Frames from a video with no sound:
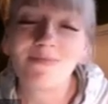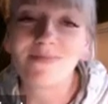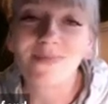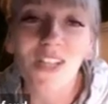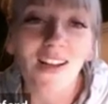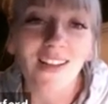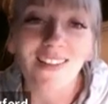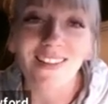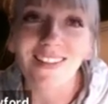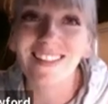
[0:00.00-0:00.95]
sorry,
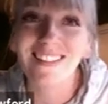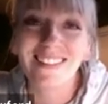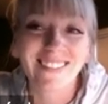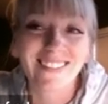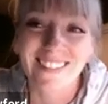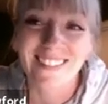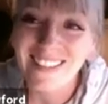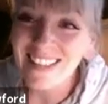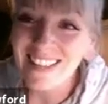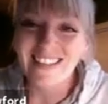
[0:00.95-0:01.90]
girl.
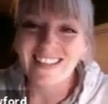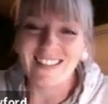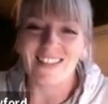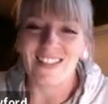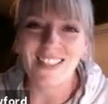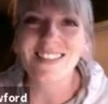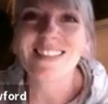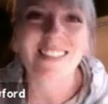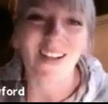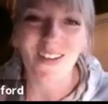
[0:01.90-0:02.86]
Luxe
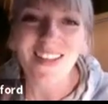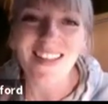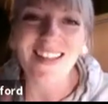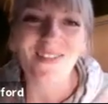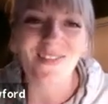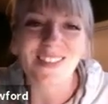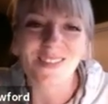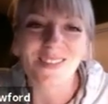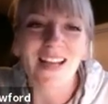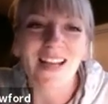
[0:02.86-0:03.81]
is the only thing that
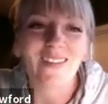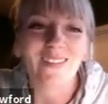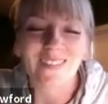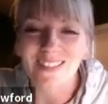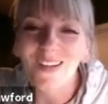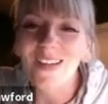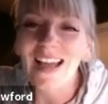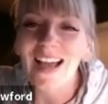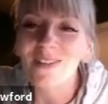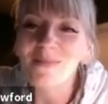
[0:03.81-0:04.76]
fits me now, and we don't
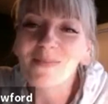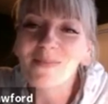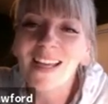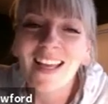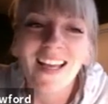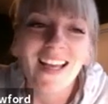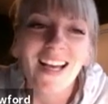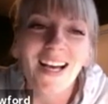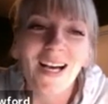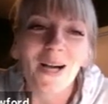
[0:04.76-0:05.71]
have them.
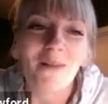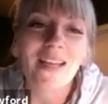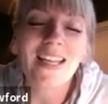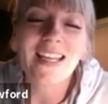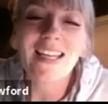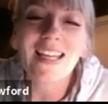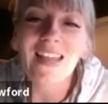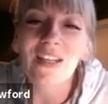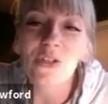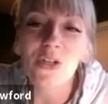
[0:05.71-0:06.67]

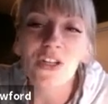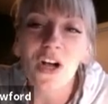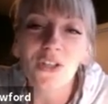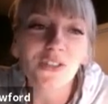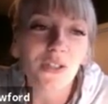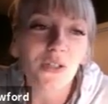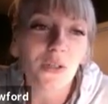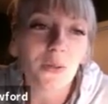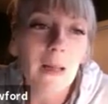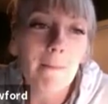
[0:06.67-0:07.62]
And then you could
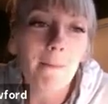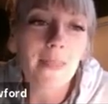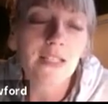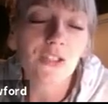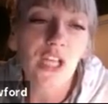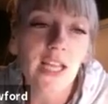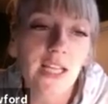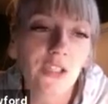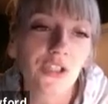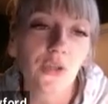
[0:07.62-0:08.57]
also
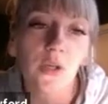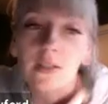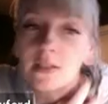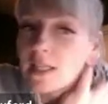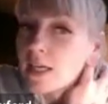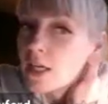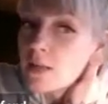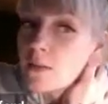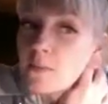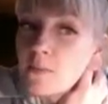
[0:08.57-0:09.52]
change or
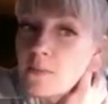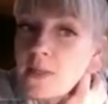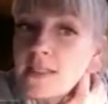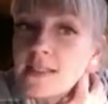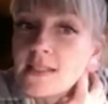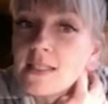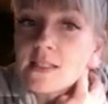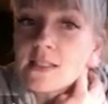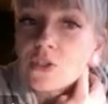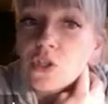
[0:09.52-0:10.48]
layer
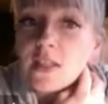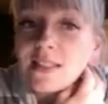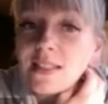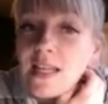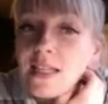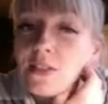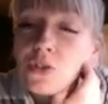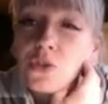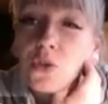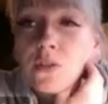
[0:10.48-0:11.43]
pieces during the day to
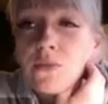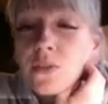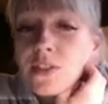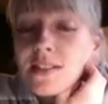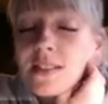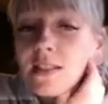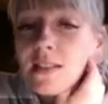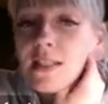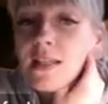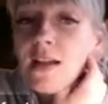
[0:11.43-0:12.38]
show the
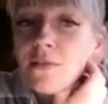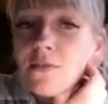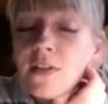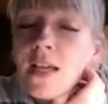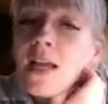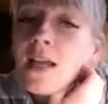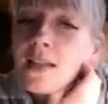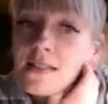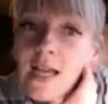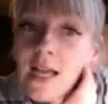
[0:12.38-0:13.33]
versatility of
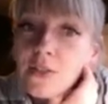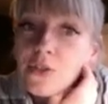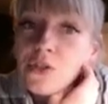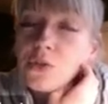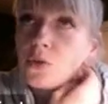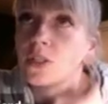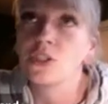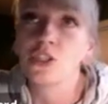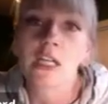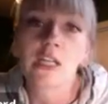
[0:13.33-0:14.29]
Zaya too, or
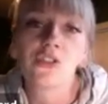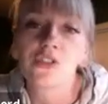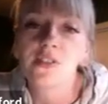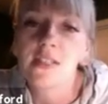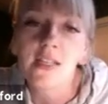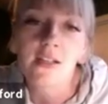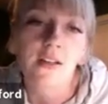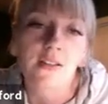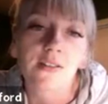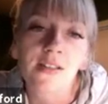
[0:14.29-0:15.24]
change your
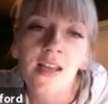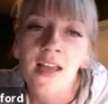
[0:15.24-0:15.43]
sneakers,